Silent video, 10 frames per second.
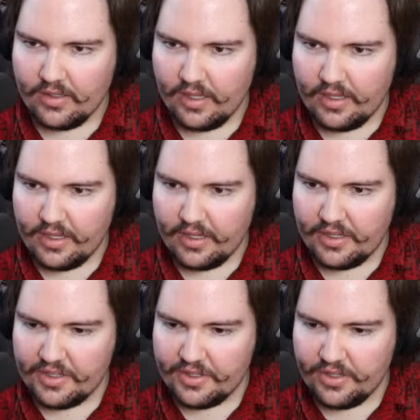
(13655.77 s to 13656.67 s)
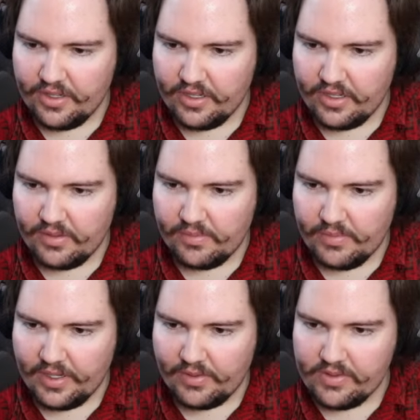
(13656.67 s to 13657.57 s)
In the
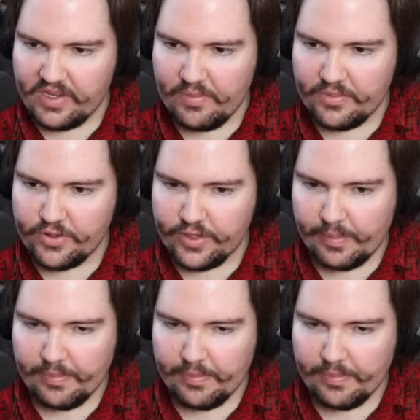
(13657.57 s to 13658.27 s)
you know, Steam stream.